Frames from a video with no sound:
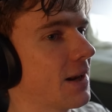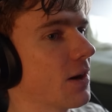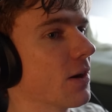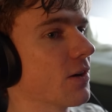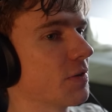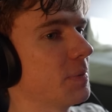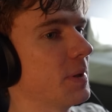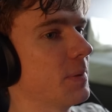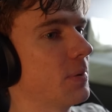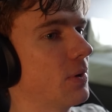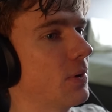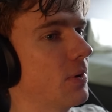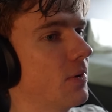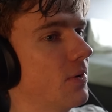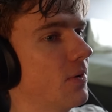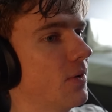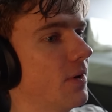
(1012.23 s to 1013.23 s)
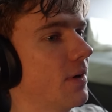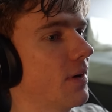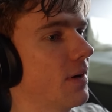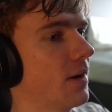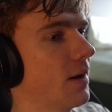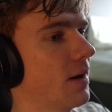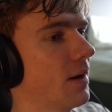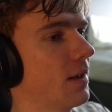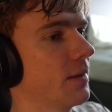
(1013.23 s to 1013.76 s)
and a lot of people
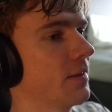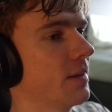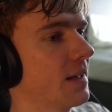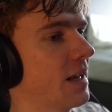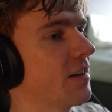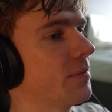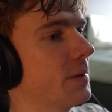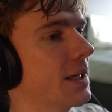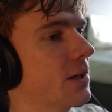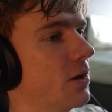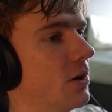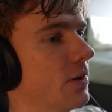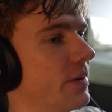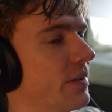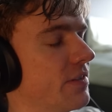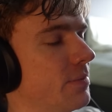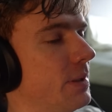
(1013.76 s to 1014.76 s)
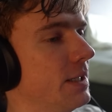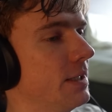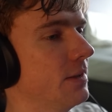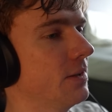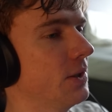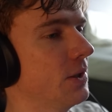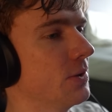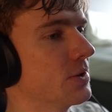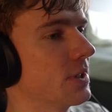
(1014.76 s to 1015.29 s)
that have been caught have
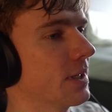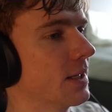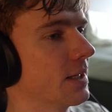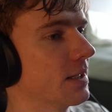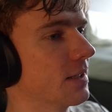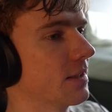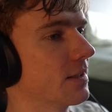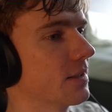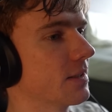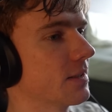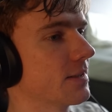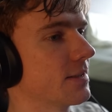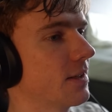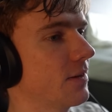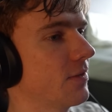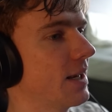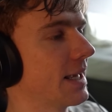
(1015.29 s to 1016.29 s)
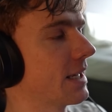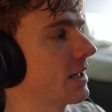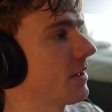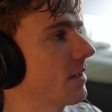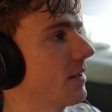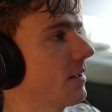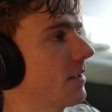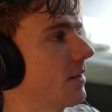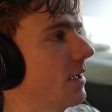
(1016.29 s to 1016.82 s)
been using stuff like
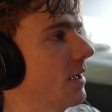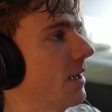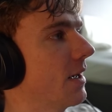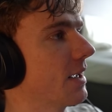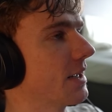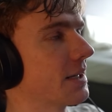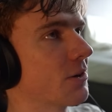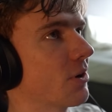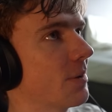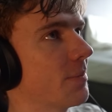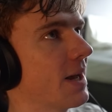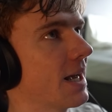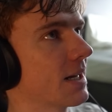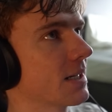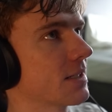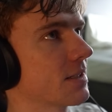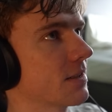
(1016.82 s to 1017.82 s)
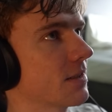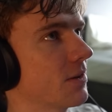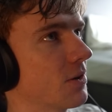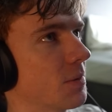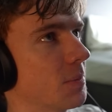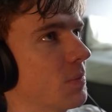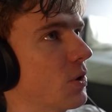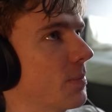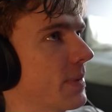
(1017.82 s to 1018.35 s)
uh, grip hacks
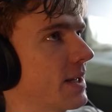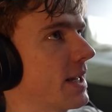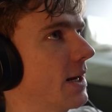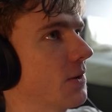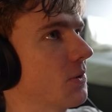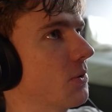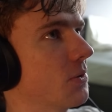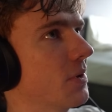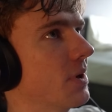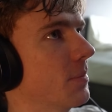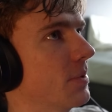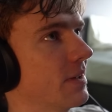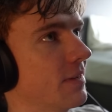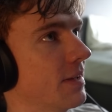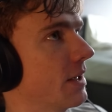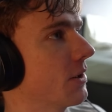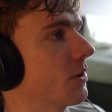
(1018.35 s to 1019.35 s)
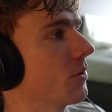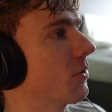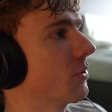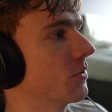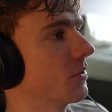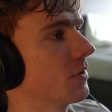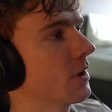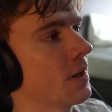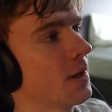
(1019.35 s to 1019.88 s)
or more mechanical grip. I think you
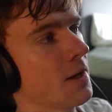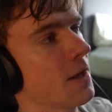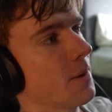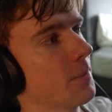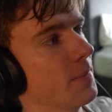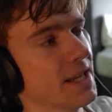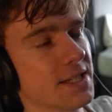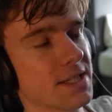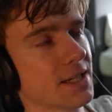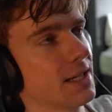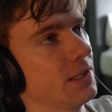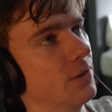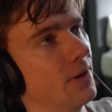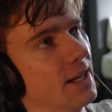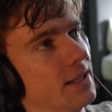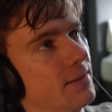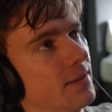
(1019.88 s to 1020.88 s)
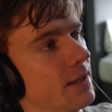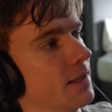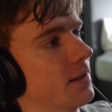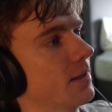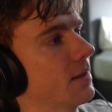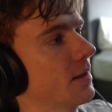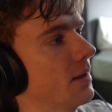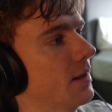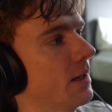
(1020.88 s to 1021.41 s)
could basically do anything.
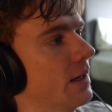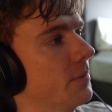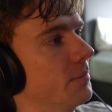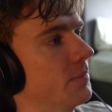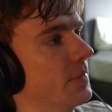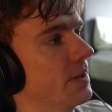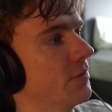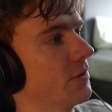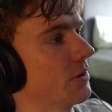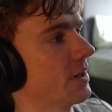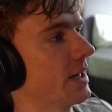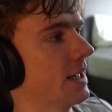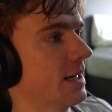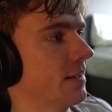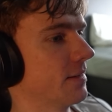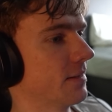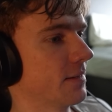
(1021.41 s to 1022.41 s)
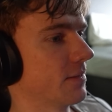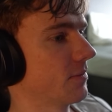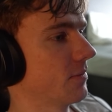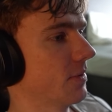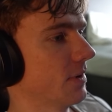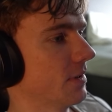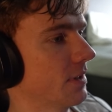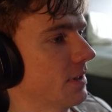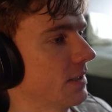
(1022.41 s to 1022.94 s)
Um, if you can add it
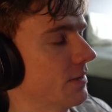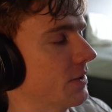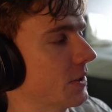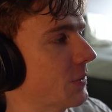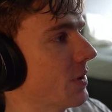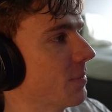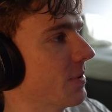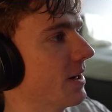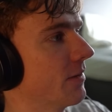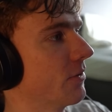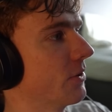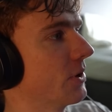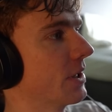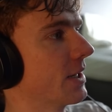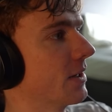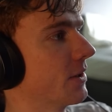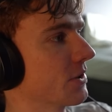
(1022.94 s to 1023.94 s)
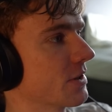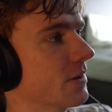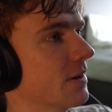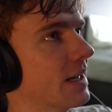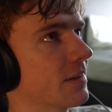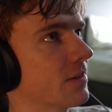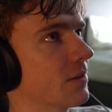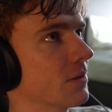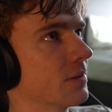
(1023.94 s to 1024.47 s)
at uh, the grip level, you can also
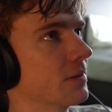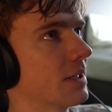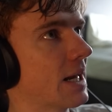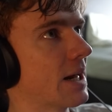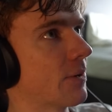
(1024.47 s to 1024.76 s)
add on